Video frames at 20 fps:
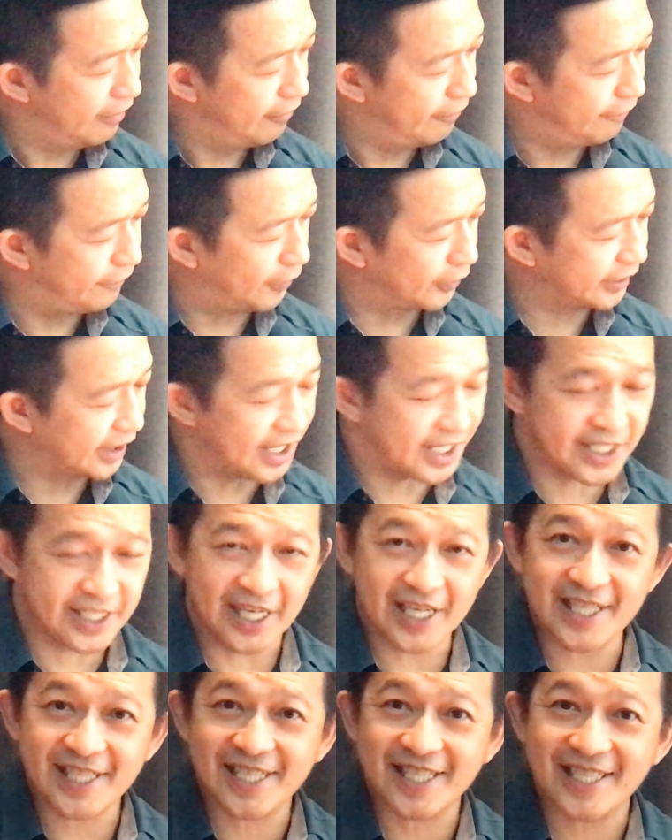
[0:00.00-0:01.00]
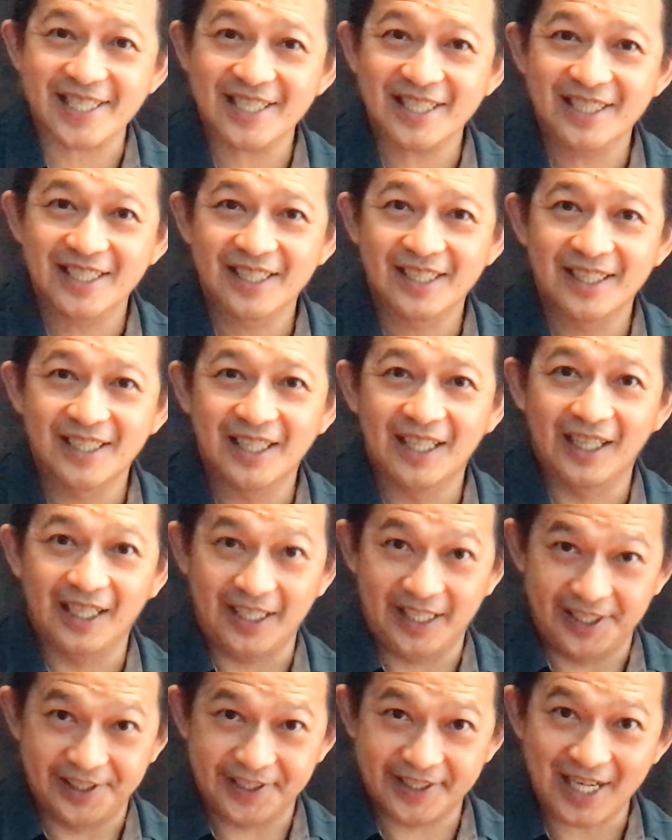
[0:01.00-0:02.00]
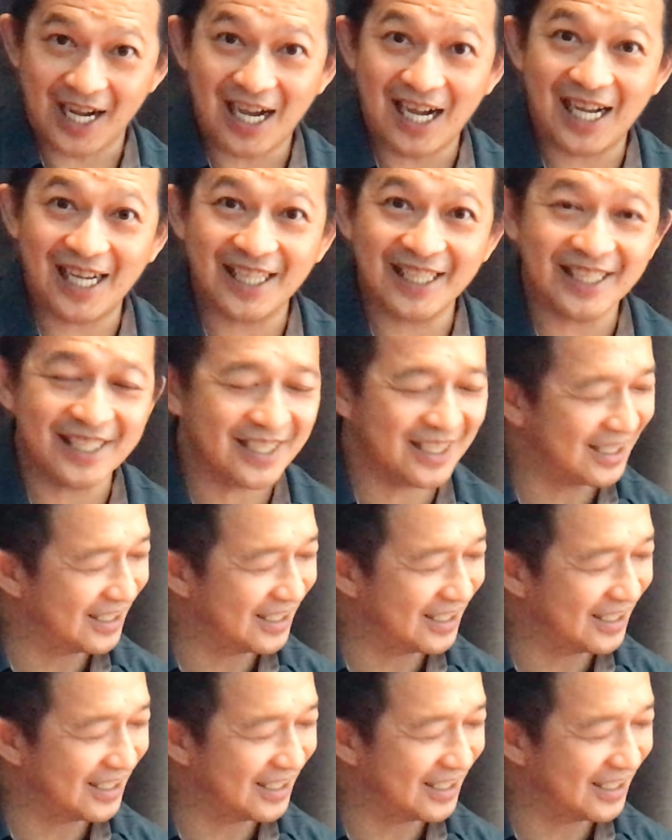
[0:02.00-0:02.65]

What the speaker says: 46 in Thai,